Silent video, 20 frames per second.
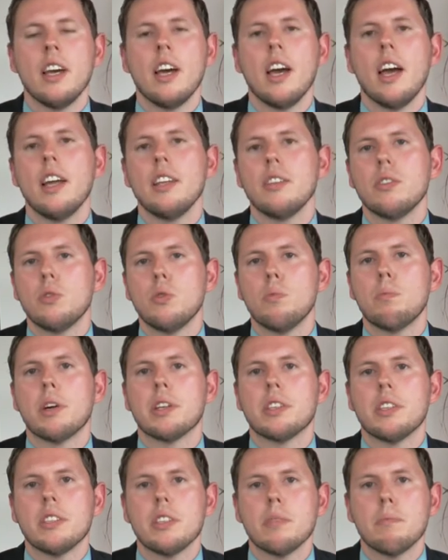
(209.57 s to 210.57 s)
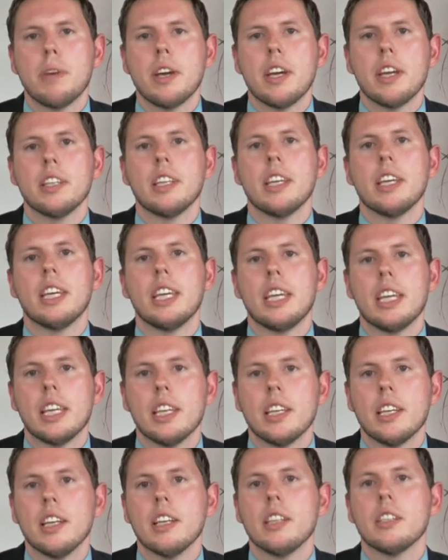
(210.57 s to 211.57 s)
and to participate
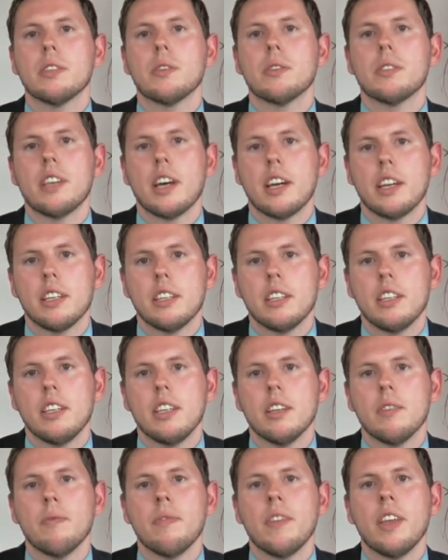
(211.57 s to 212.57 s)
in society.